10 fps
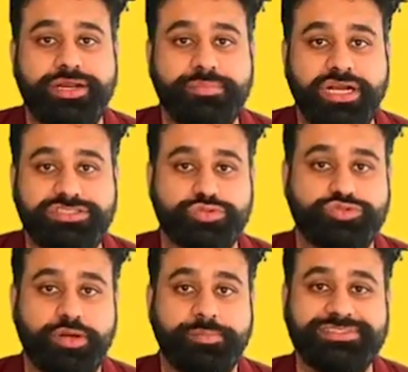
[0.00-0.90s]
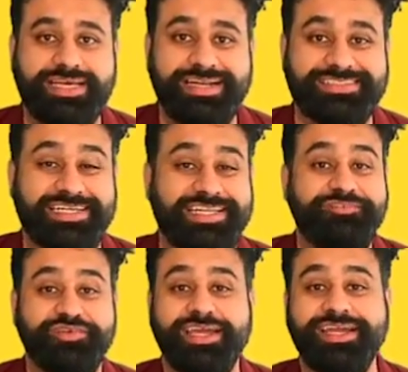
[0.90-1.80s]
trademarks which represent a
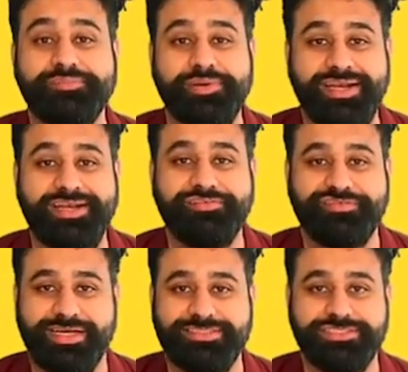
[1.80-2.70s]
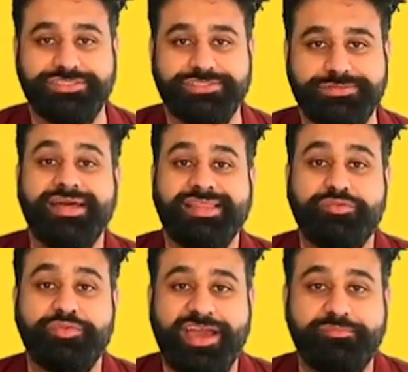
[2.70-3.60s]
significant competitive advantage.
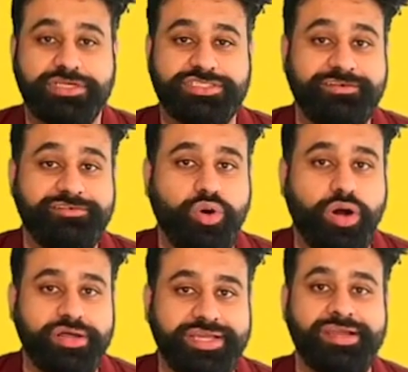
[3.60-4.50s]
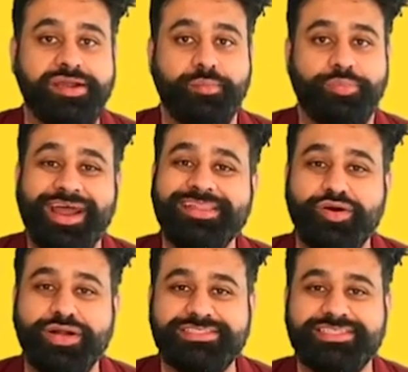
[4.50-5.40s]
Then we have perceived quality, brand
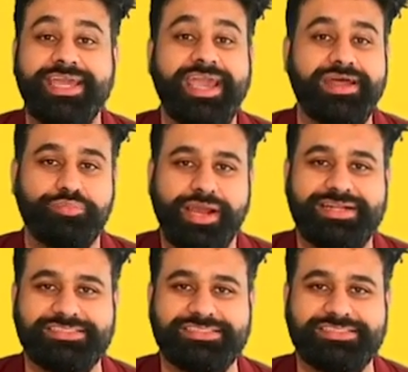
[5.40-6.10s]
loyalty, and brand